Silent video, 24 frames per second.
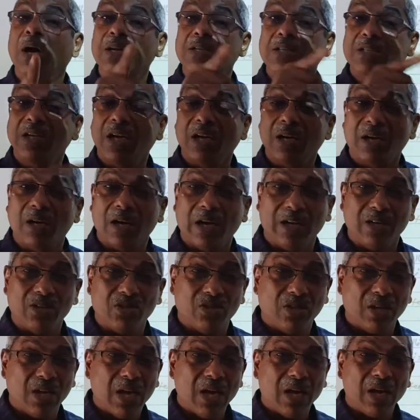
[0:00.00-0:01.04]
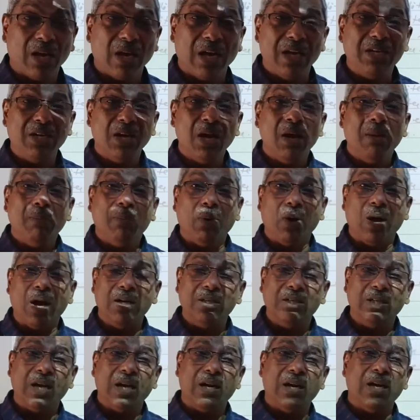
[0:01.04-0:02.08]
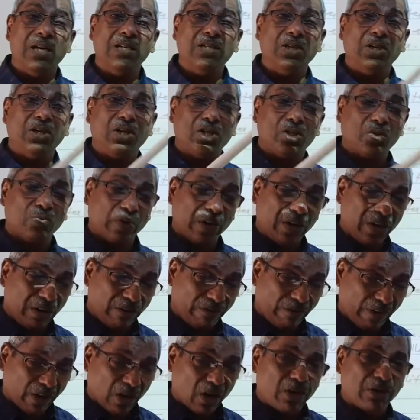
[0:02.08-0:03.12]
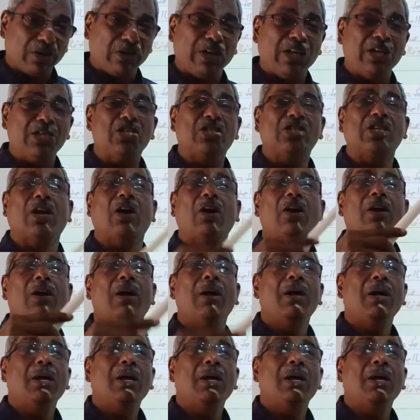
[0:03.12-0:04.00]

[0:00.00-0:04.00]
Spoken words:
satellites. Right? Polar satellites, it is very difficult to install.